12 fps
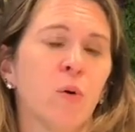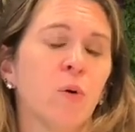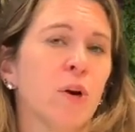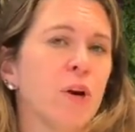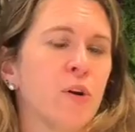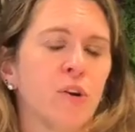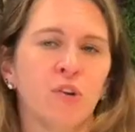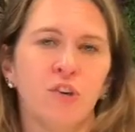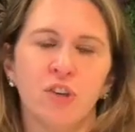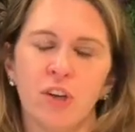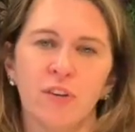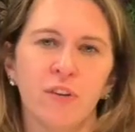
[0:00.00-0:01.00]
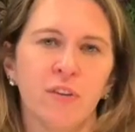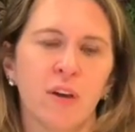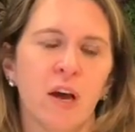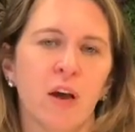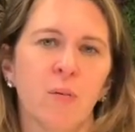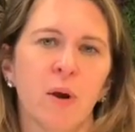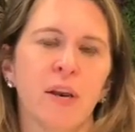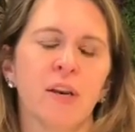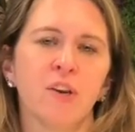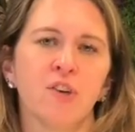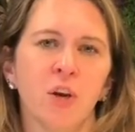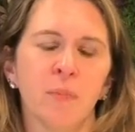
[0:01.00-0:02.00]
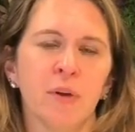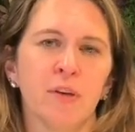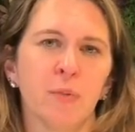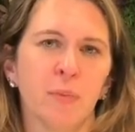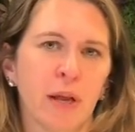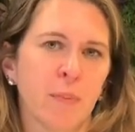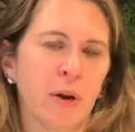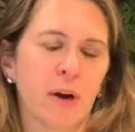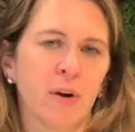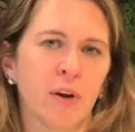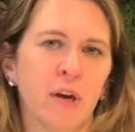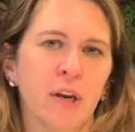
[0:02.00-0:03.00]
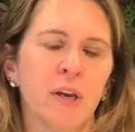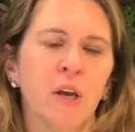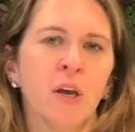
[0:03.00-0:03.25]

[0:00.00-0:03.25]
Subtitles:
or you're just not ready to jump into plant parenthood,